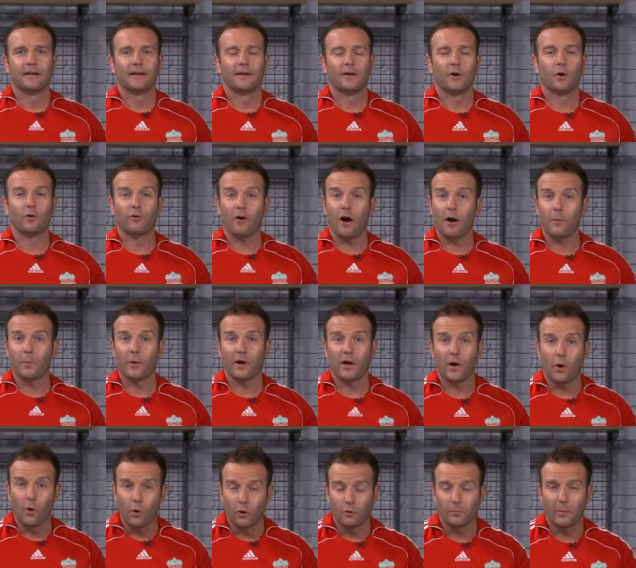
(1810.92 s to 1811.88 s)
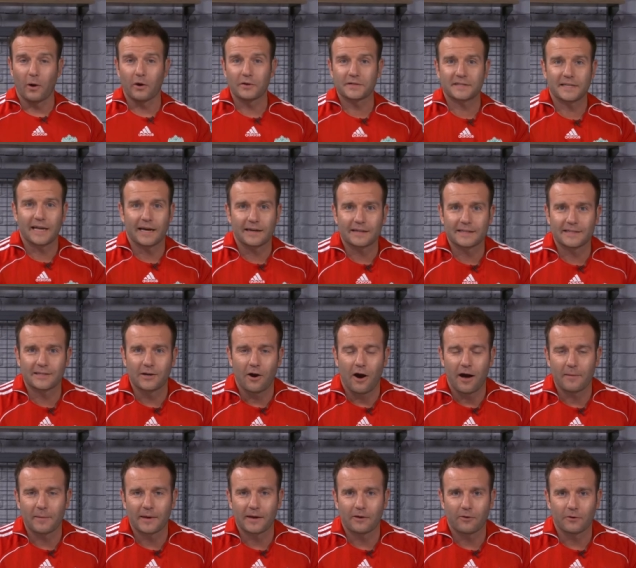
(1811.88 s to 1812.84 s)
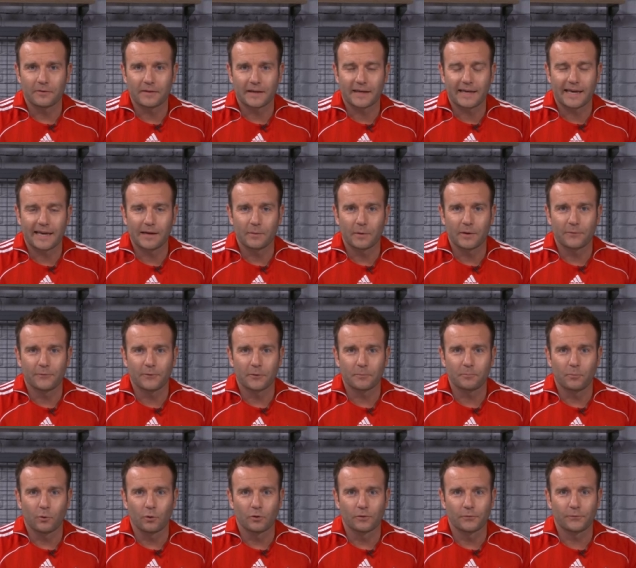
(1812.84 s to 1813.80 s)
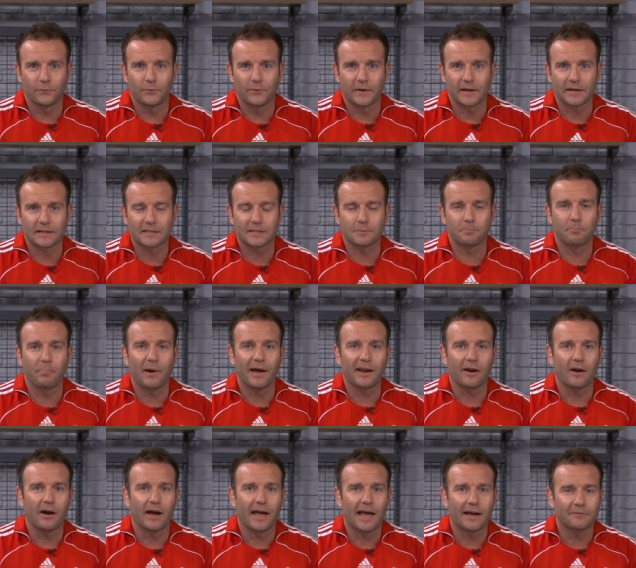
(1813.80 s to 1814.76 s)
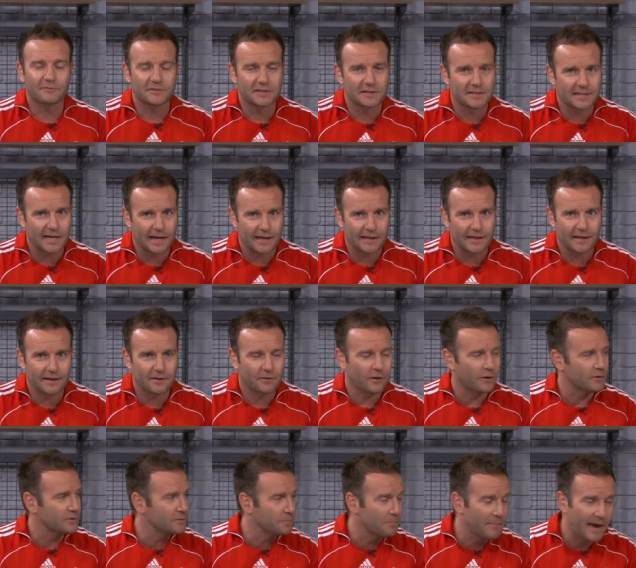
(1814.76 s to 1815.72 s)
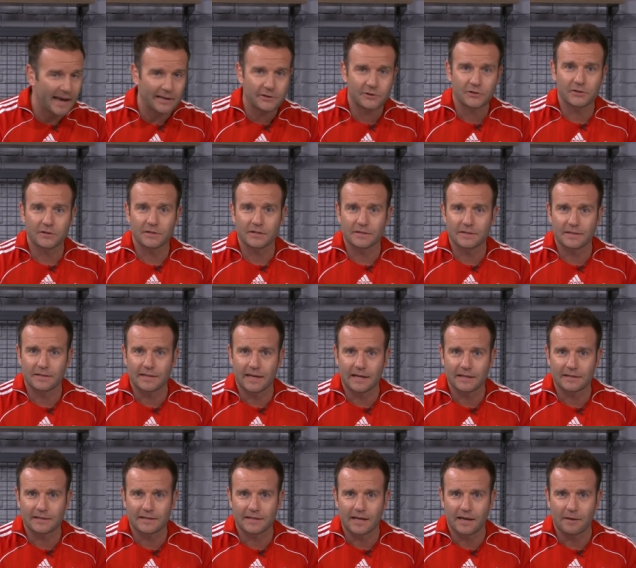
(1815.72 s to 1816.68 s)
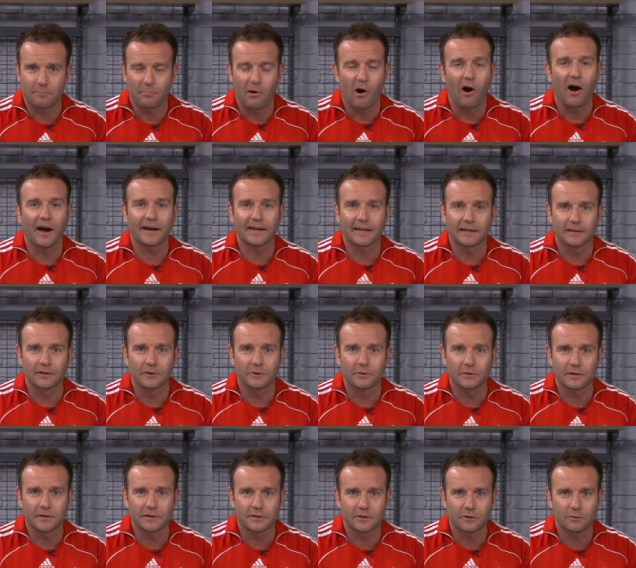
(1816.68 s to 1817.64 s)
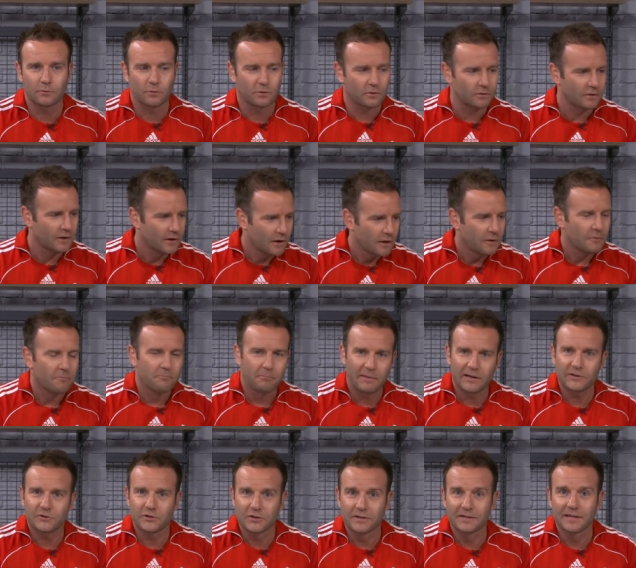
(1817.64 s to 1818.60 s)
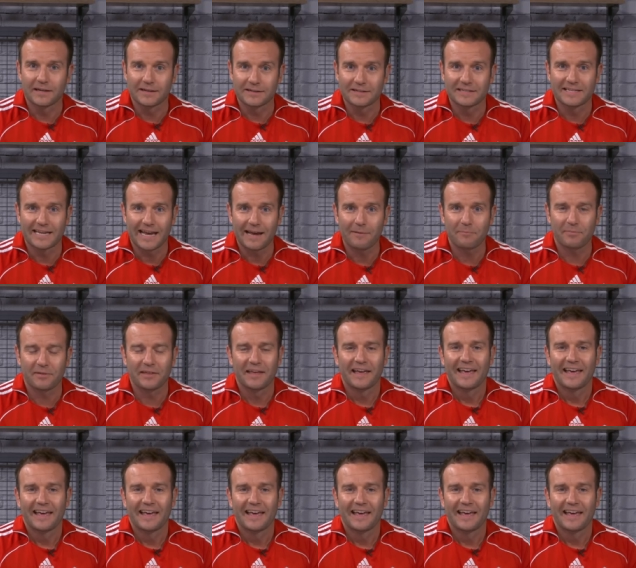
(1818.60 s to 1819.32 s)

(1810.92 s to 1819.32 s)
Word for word: All right, we're almost out of time here on the Kiwi Football Fix, but I have to tell you, those matches that uh, alluded to or mentioned in depth,